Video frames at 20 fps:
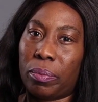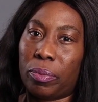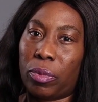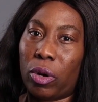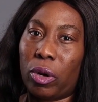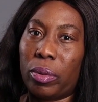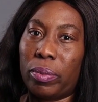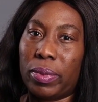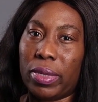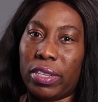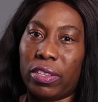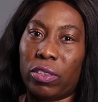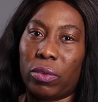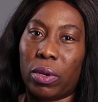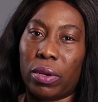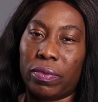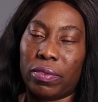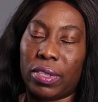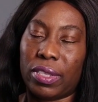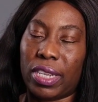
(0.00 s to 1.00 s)
probably
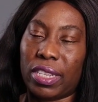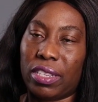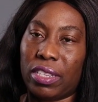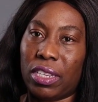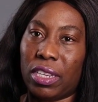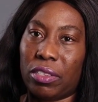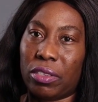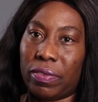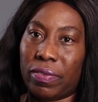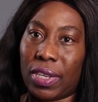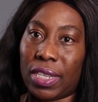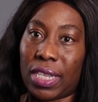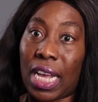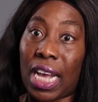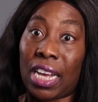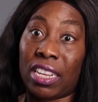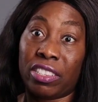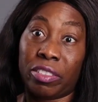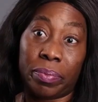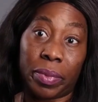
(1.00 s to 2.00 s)
12 to 13 years of that
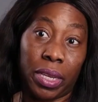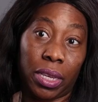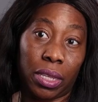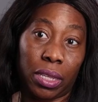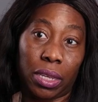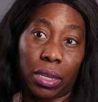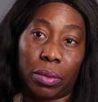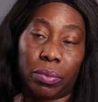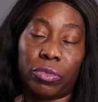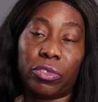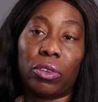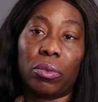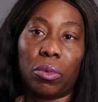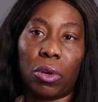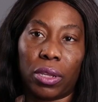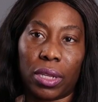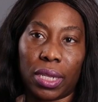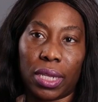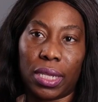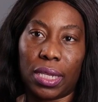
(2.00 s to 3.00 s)
has been
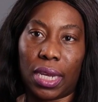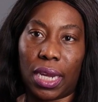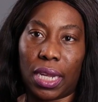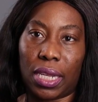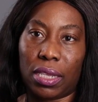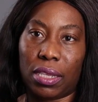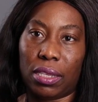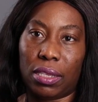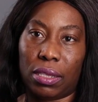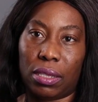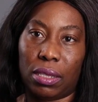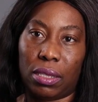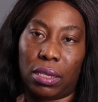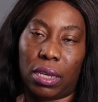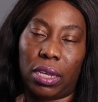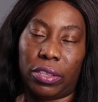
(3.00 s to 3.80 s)
geomodeling, and it's,